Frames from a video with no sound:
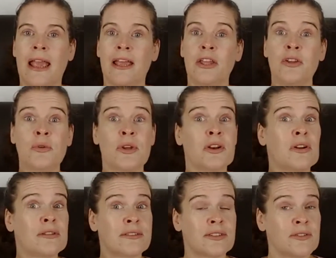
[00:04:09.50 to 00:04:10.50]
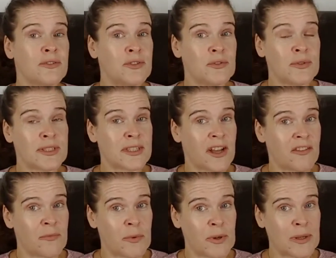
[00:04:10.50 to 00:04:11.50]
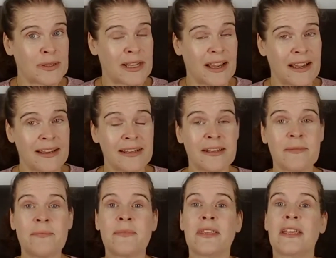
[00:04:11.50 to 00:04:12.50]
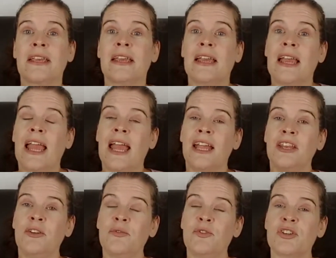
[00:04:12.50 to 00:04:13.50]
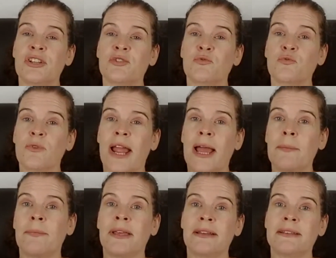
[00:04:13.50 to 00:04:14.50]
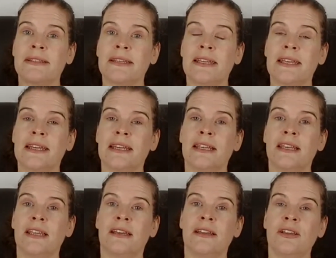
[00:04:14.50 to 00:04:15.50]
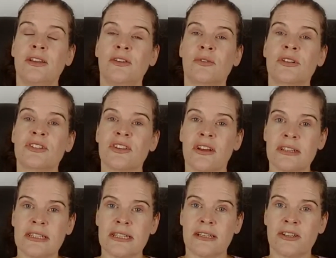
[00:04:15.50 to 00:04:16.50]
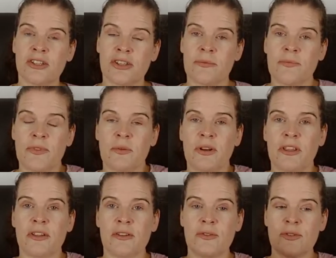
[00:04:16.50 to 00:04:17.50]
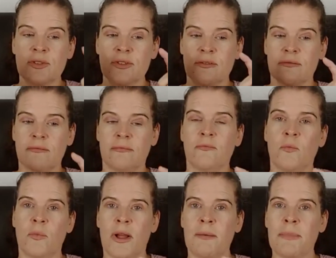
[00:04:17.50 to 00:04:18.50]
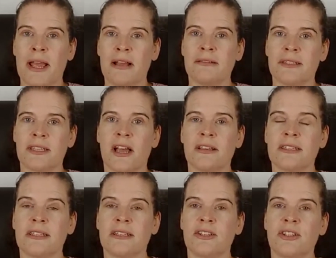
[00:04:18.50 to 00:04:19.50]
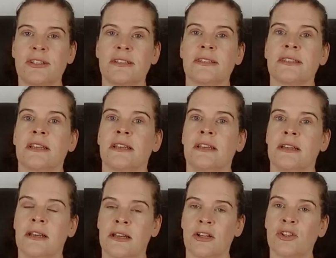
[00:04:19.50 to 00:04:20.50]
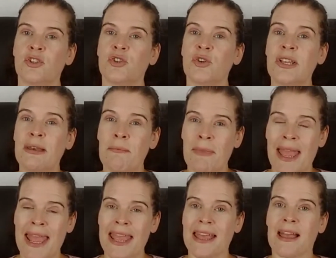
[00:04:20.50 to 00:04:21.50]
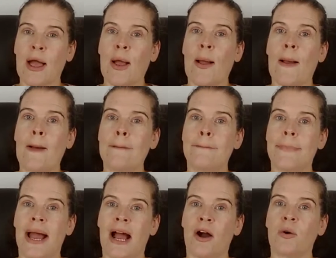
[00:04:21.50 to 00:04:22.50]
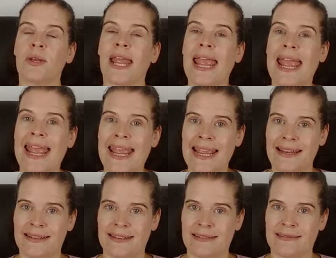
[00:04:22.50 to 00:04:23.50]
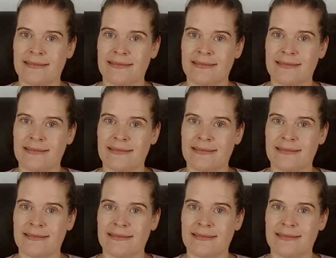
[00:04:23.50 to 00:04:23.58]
You can also do a soft-boiled egg. And you just wrap it in your sausage. One of those 1 pound sausages should make about 8.